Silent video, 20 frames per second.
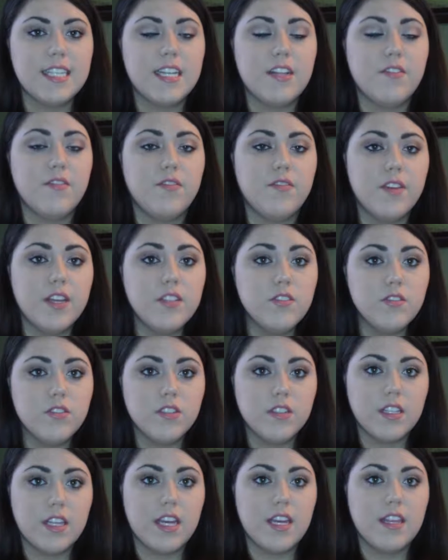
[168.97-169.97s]
and
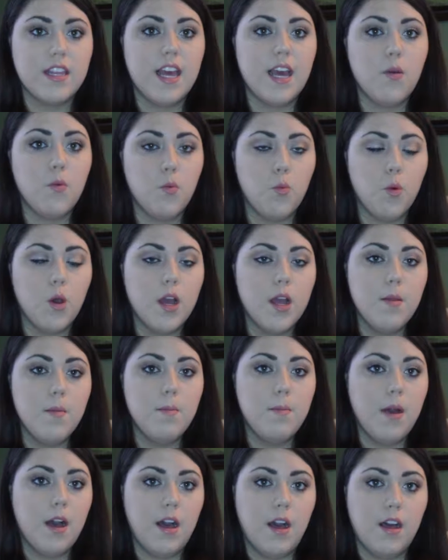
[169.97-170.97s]
eventually that
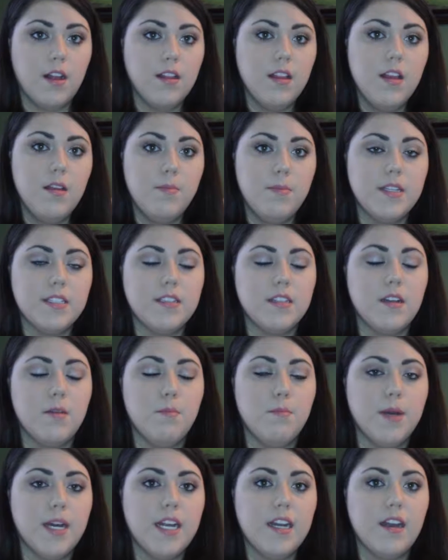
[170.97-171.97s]
one polyp is going
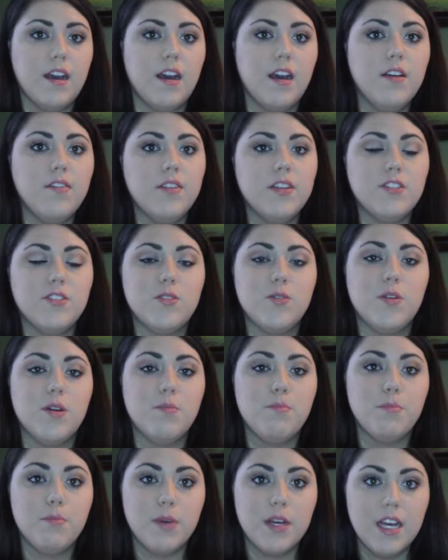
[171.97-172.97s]
to bud off into
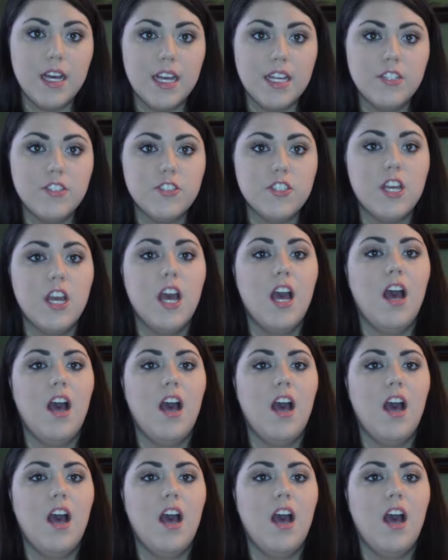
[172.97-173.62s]
a bunch